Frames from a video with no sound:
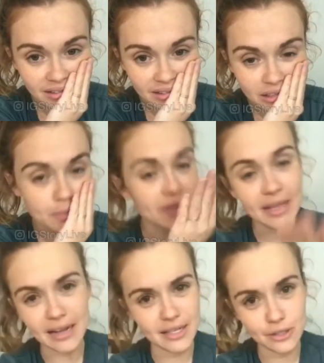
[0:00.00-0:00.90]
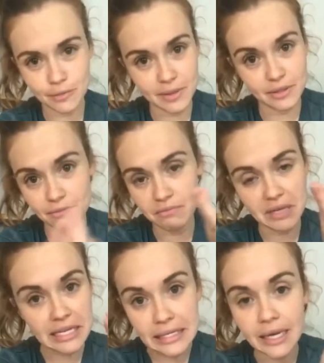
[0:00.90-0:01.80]
But yeah, to answer me,
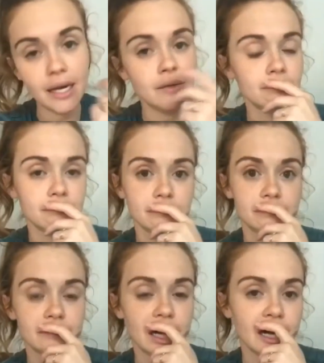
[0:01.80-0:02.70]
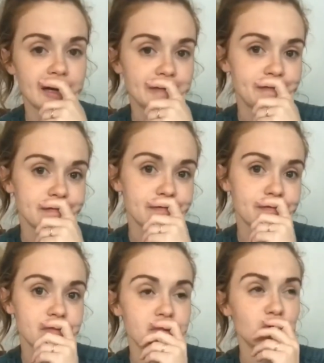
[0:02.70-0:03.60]
India,
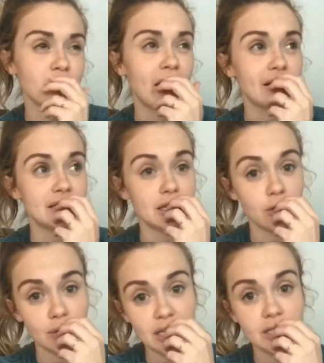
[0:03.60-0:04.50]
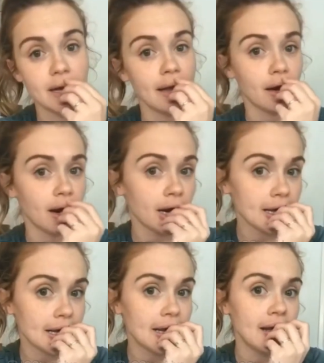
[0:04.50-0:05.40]
certain islands in Indonesia,
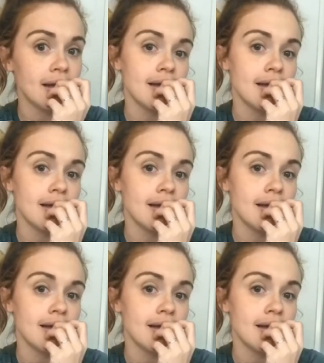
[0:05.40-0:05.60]
Antarctica.